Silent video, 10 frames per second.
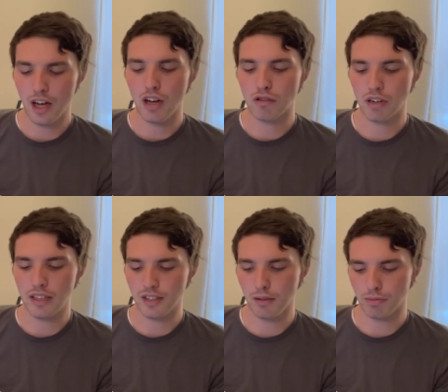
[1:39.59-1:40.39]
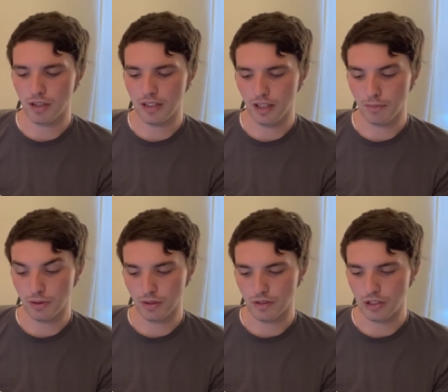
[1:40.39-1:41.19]
Rise up, rise up,
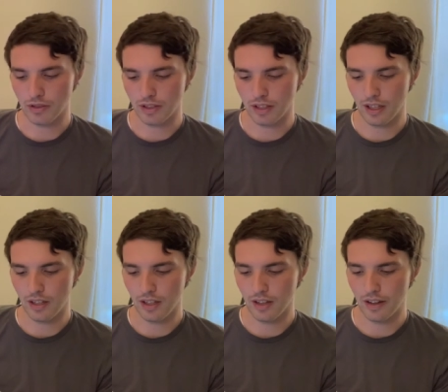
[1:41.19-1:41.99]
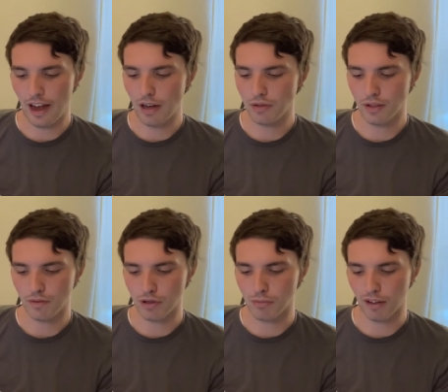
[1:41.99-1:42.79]
Sir Richard said. The hounds of
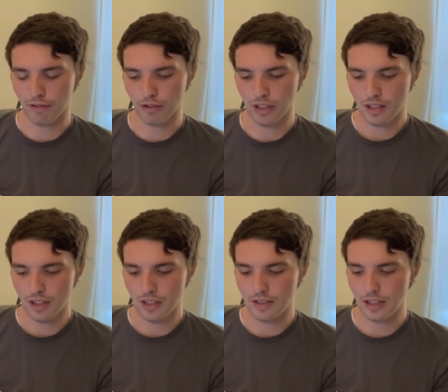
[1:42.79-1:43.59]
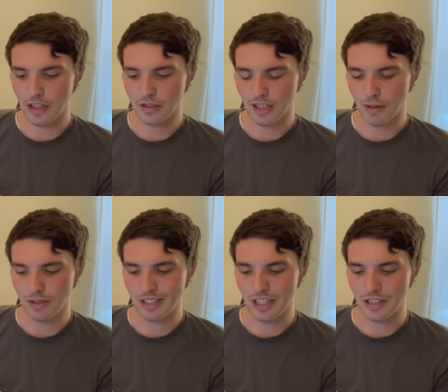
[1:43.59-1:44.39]
doom are free. The slayers come to
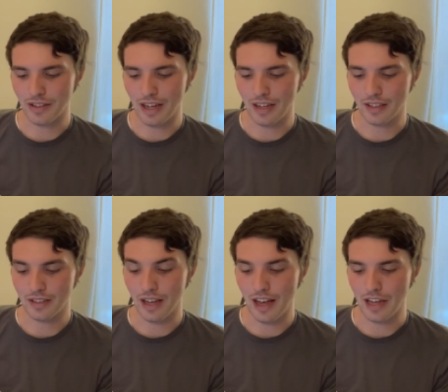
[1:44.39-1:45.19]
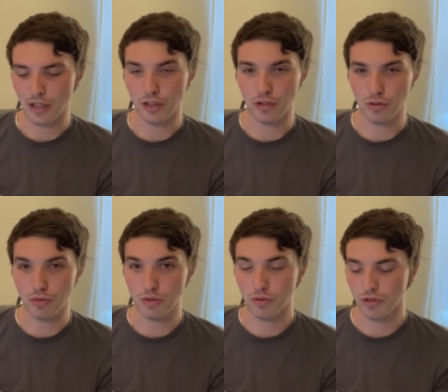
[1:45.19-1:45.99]
take your head to hang on the
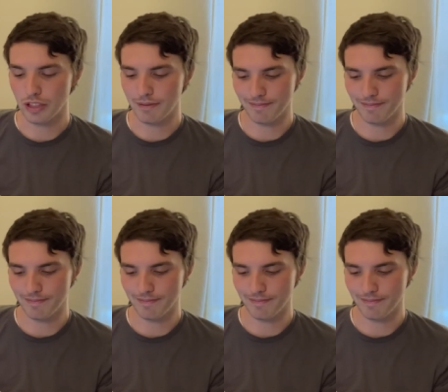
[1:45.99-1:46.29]
juju tree.